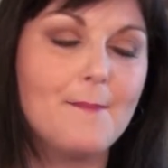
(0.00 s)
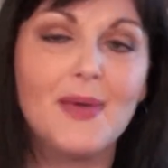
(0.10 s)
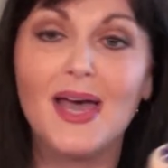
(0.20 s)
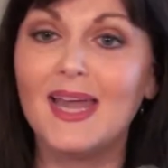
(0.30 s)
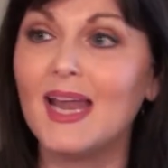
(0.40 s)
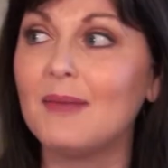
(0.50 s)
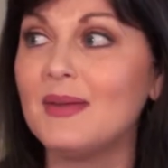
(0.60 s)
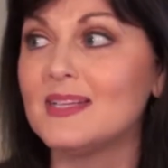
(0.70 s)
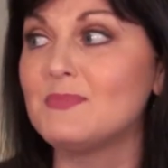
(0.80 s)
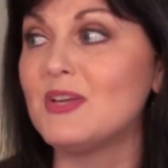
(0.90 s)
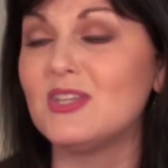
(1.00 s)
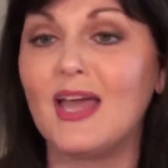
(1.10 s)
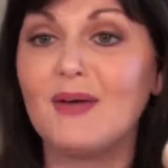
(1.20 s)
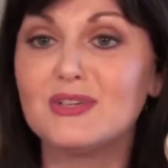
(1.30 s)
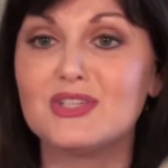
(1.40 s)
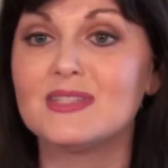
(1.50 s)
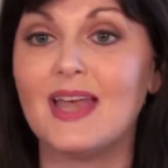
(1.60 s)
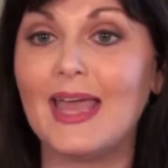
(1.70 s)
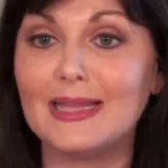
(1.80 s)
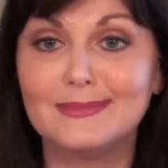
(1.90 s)
but I mean, especially I was just
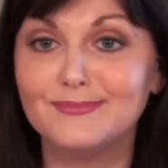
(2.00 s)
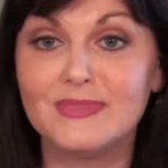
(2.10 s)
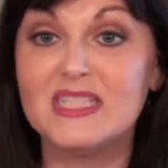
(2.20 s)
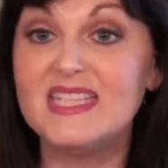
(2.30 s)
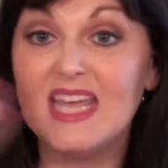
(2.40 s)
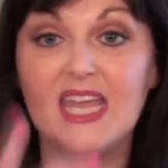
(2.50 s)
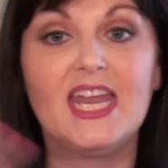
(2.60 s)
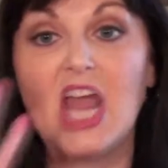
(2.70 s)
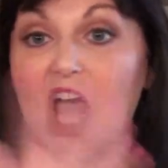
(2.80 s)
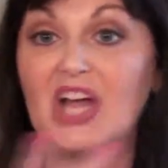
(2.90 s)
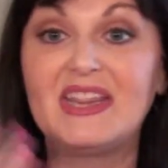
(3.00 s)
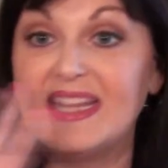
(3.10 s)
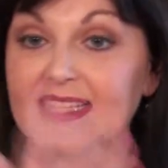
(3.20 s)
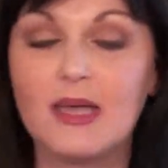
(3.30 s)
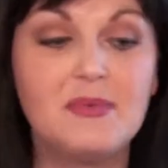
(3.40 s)
like digging on this.